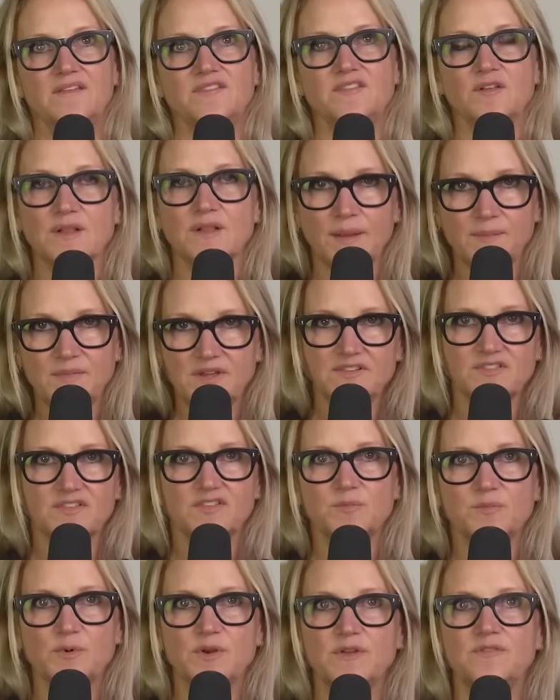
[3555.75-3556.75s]
So let me
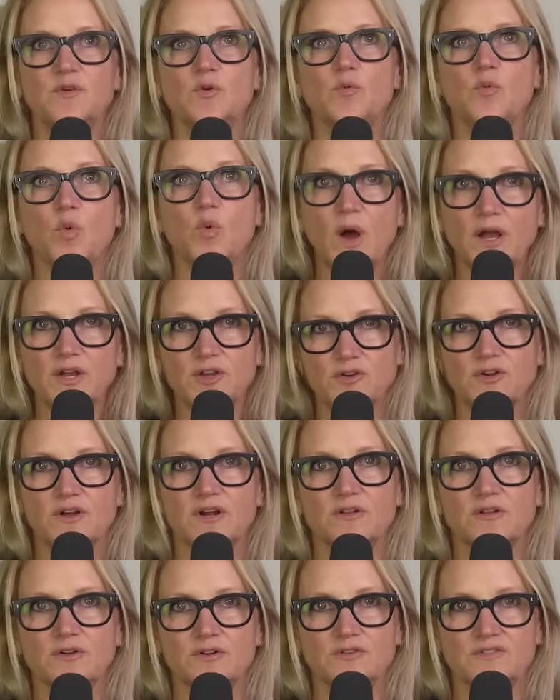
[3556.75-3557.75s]
just preview what you're
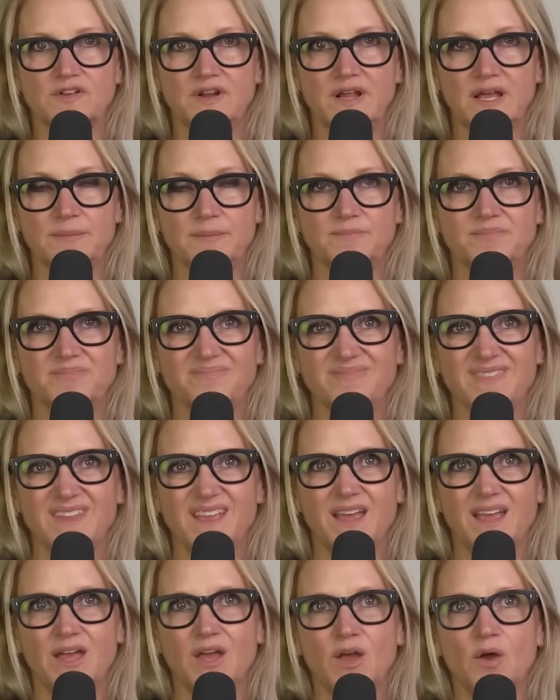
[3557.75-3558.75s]
going to learn today.
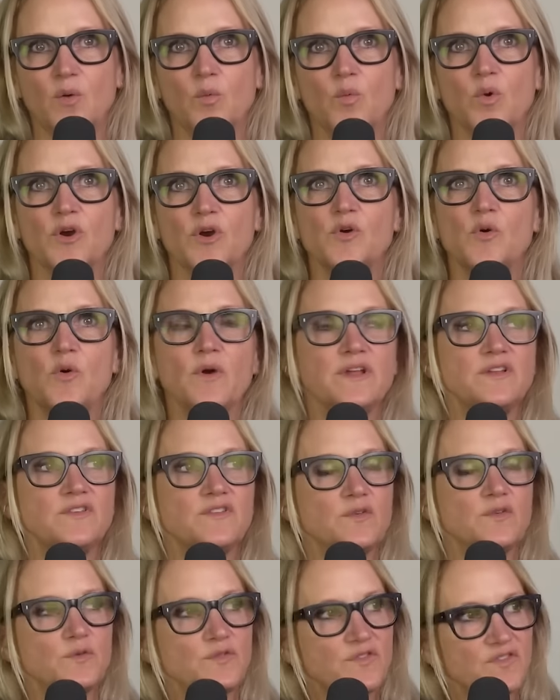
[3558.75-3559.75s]
We're going
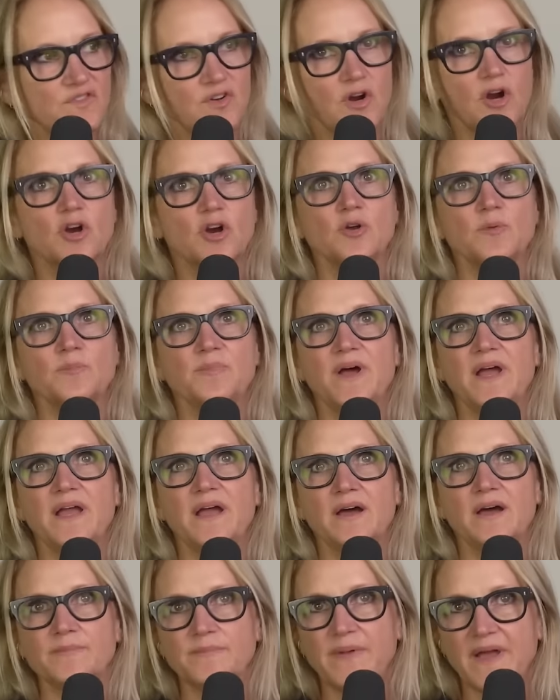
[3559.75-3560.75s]
to start
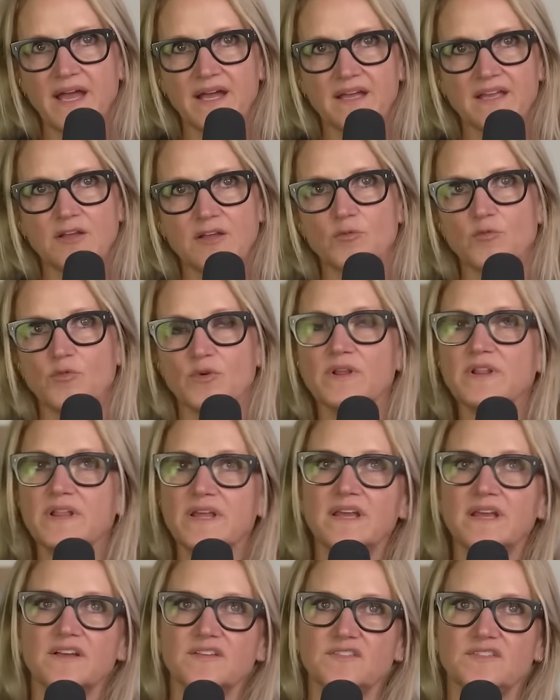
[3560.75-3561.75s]
by unpacking
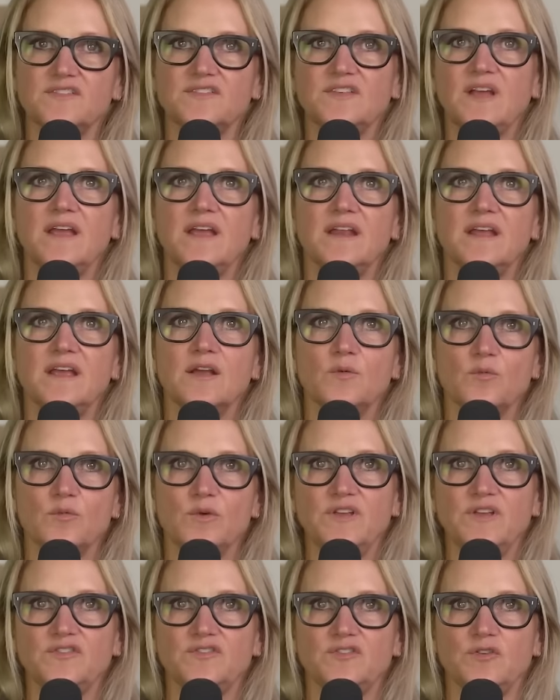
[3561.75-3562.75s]
really exciting
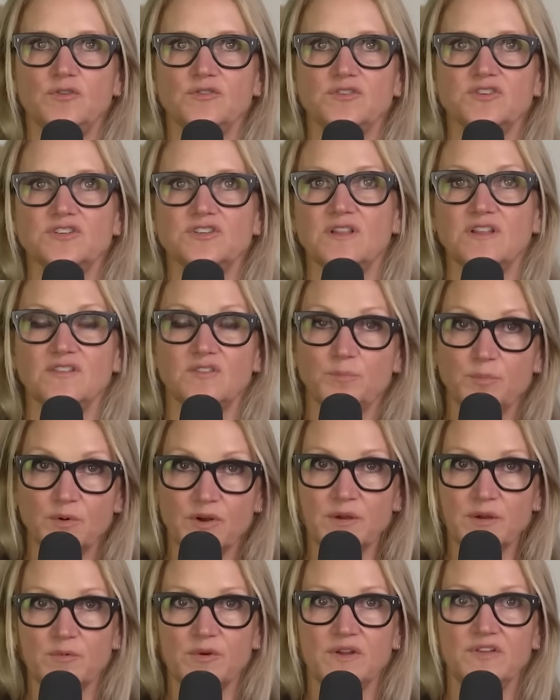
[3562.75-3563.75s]
research that's
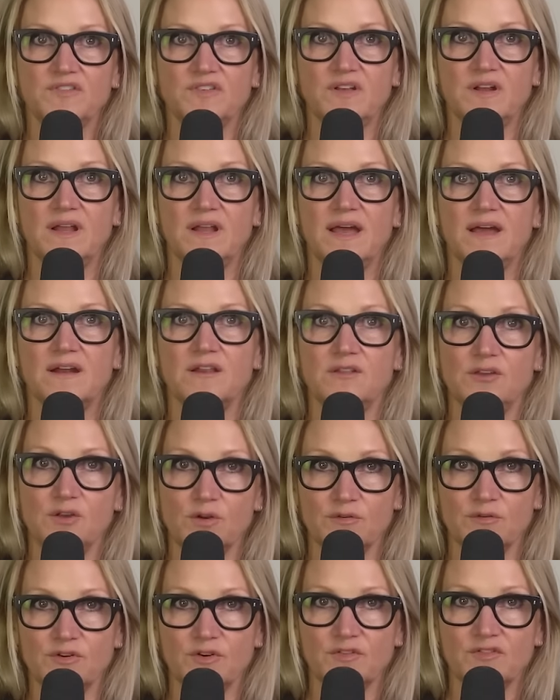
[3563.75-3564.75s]
pretty recent out of the
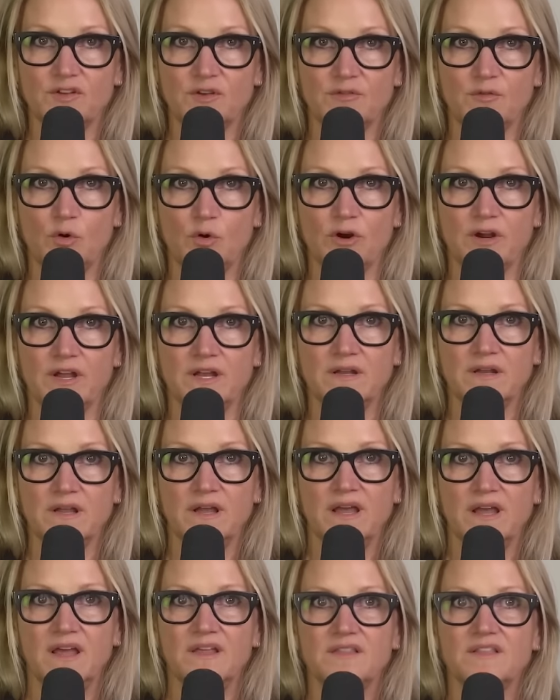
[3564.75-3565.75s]
University of Oregon
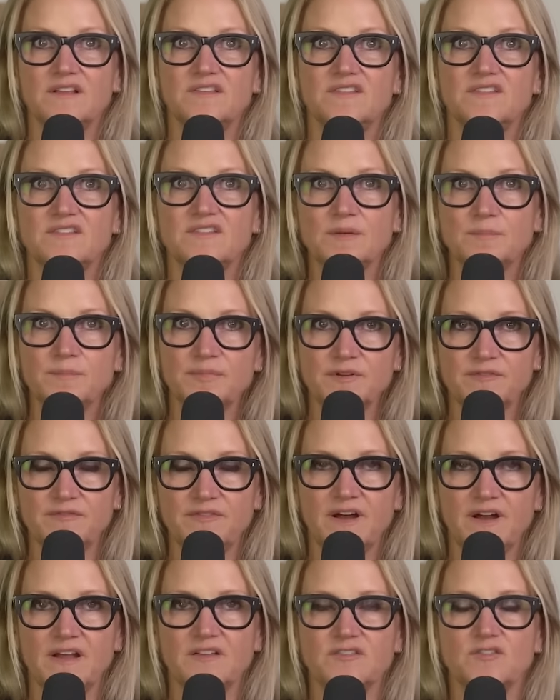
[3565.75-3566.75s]
that
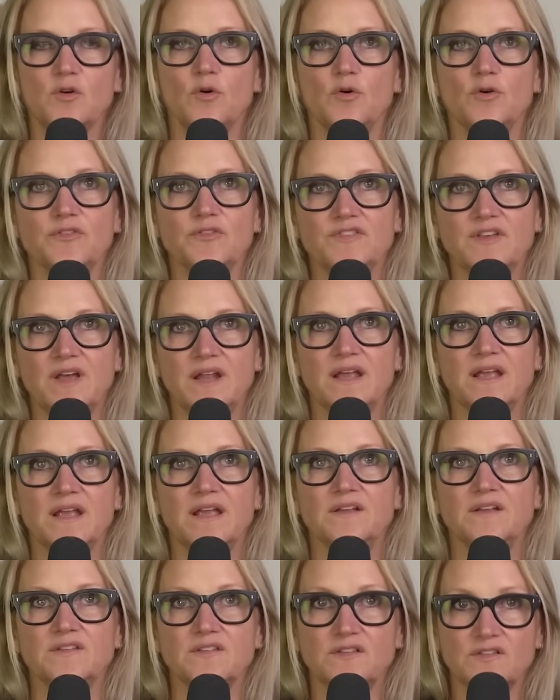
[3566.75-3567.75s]
simplifies goal setting
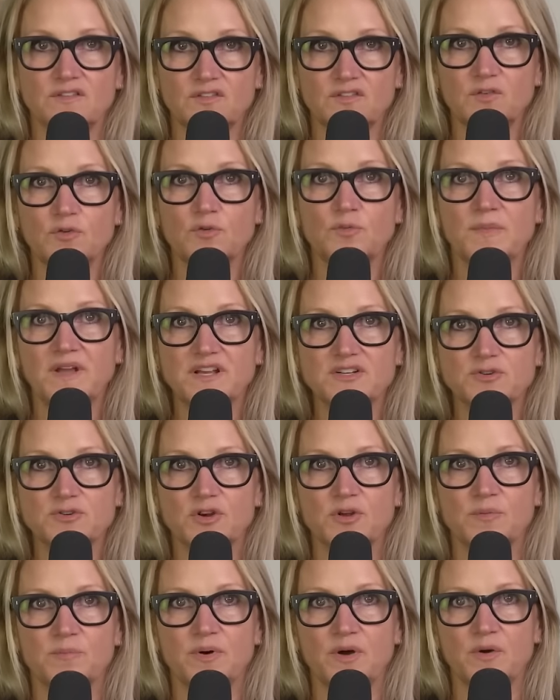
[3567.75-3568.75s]
into two
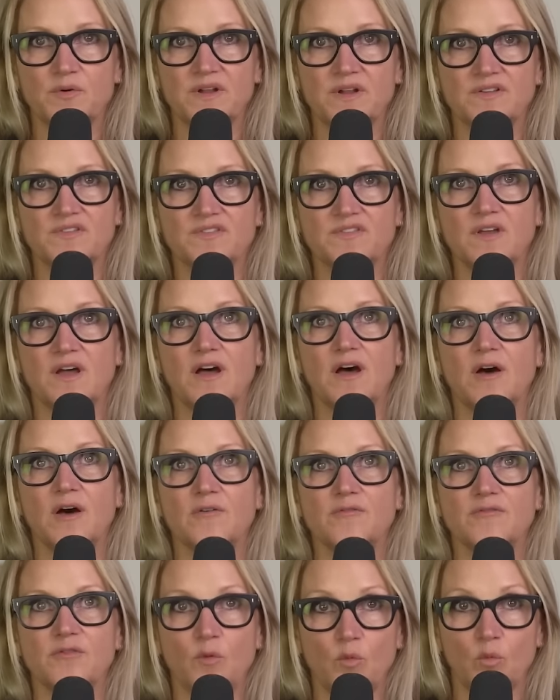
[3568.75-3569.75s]
major components
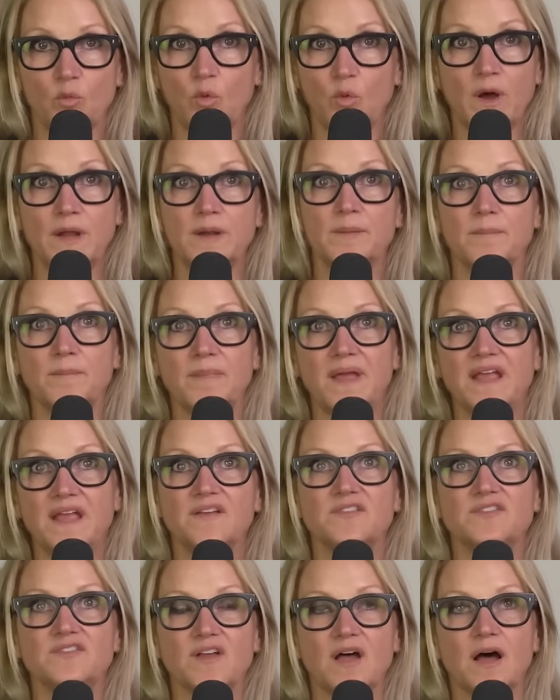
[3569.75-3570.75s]
of what
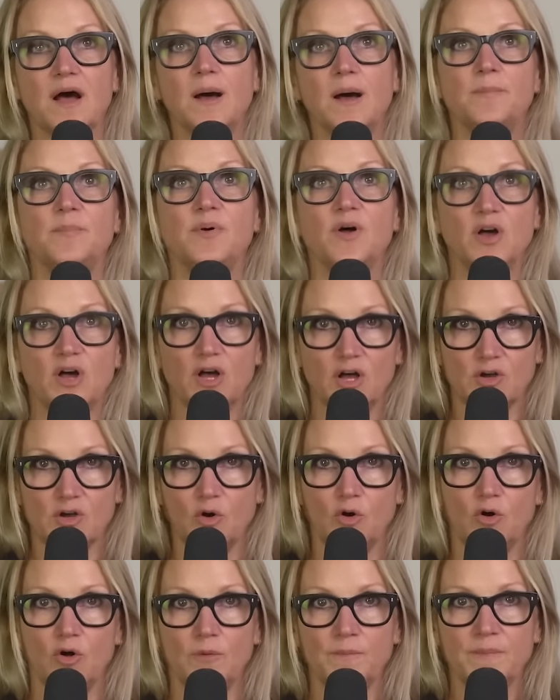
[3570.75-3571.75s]
makes up a
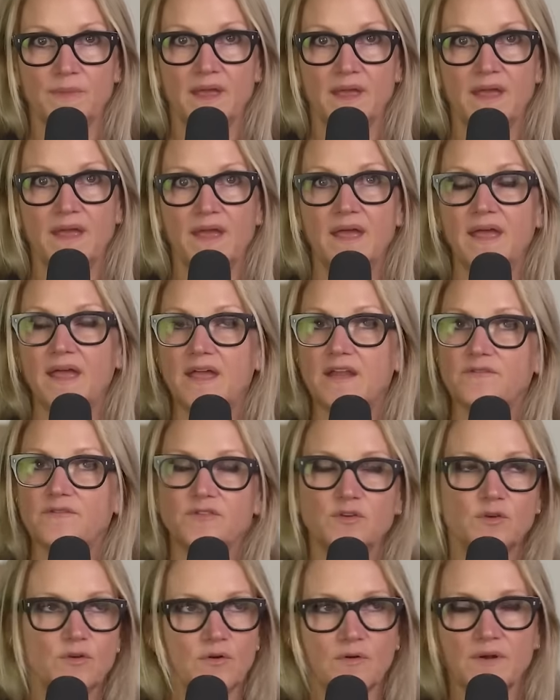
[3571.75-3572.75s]
goal. And
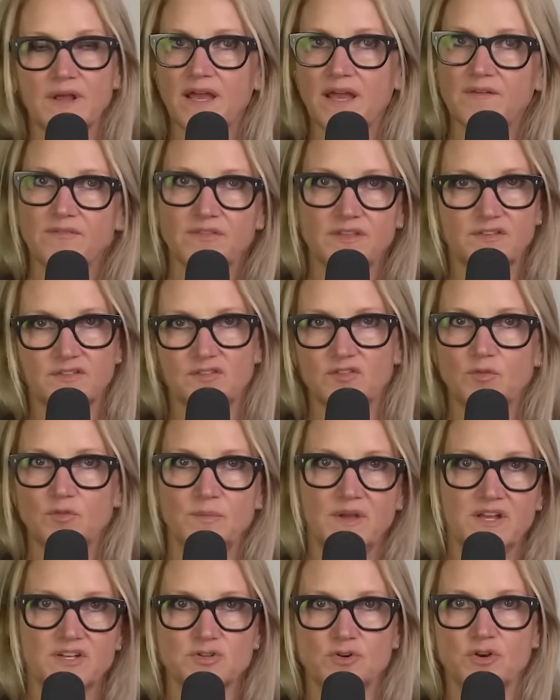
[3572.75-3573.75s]
if you don't have these two
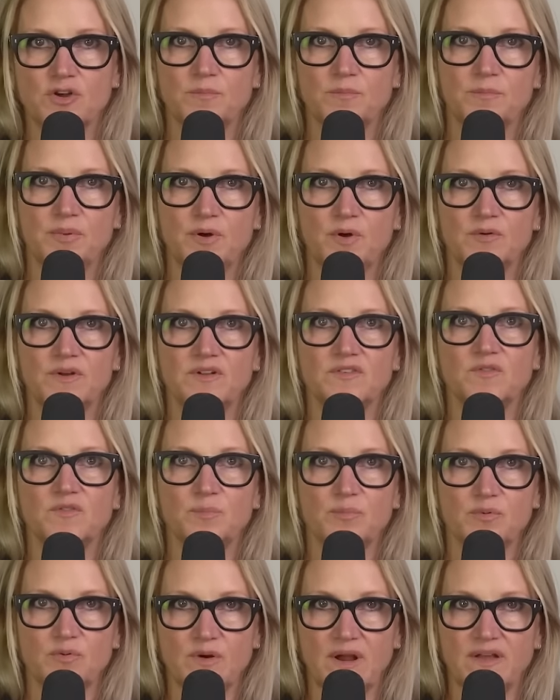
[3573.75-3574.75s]
major components
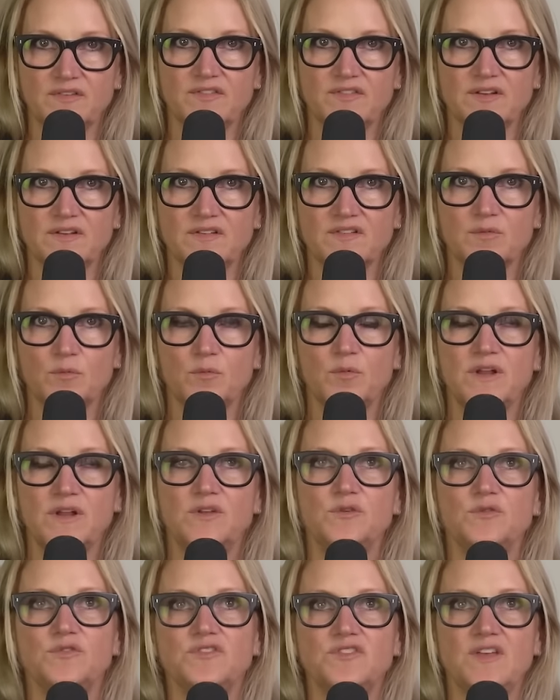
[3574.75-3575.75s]
present
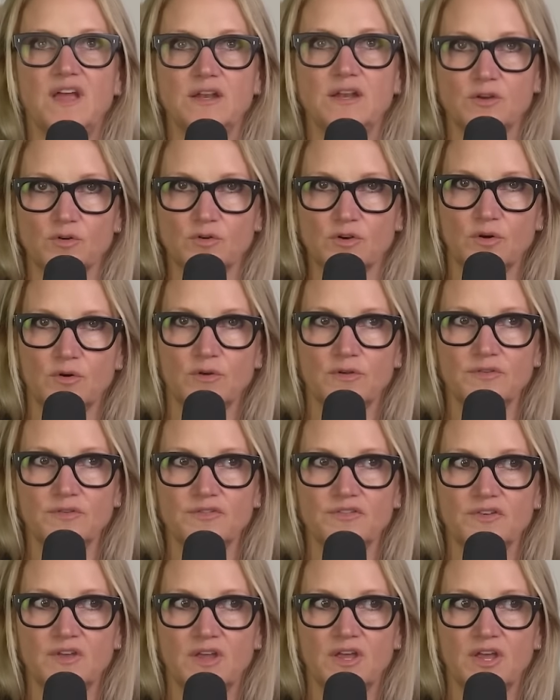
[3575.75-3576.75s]
when you set your
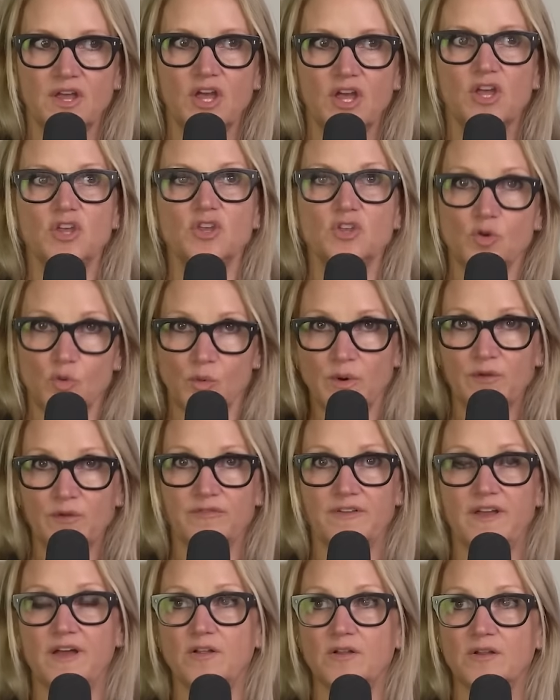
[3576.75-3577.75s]
goals, you will
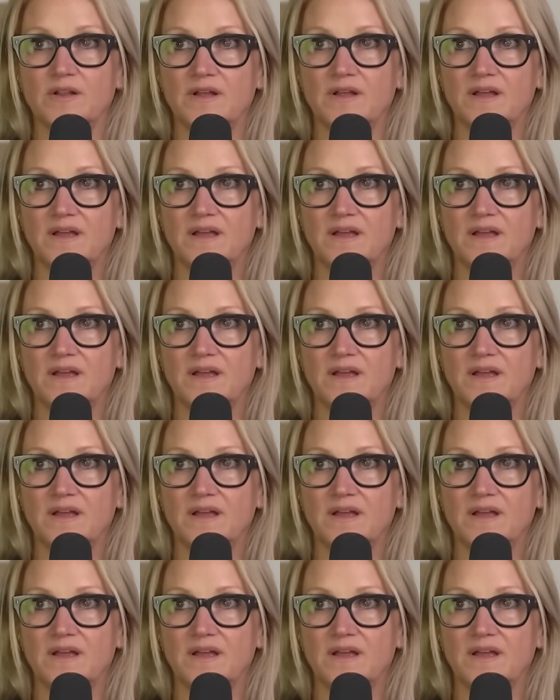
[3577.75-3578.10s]
fail.